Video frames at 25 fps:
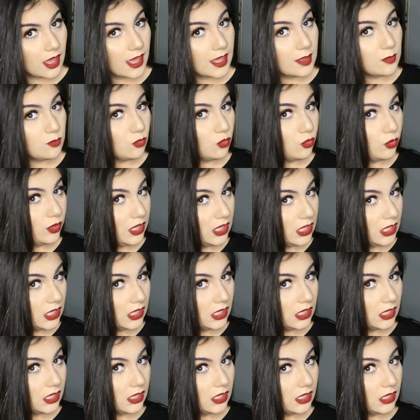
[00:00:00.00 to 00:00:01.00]
I'm
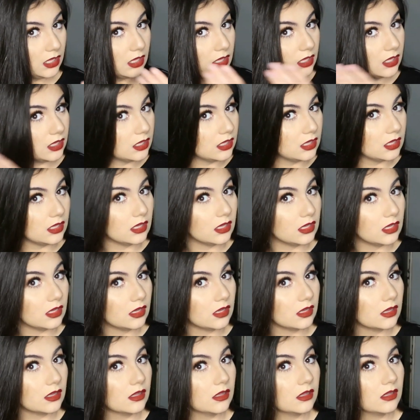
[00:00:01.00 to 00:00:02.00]

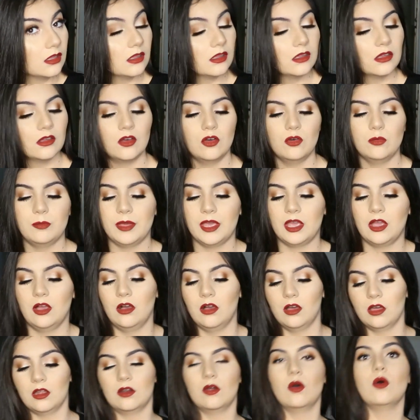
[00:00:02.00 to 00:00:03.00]
weak. Oh my
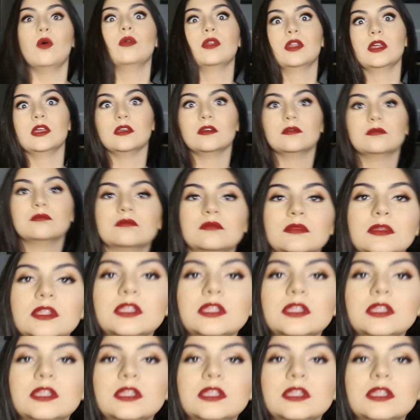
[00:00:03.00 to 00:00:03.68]
God, hold it.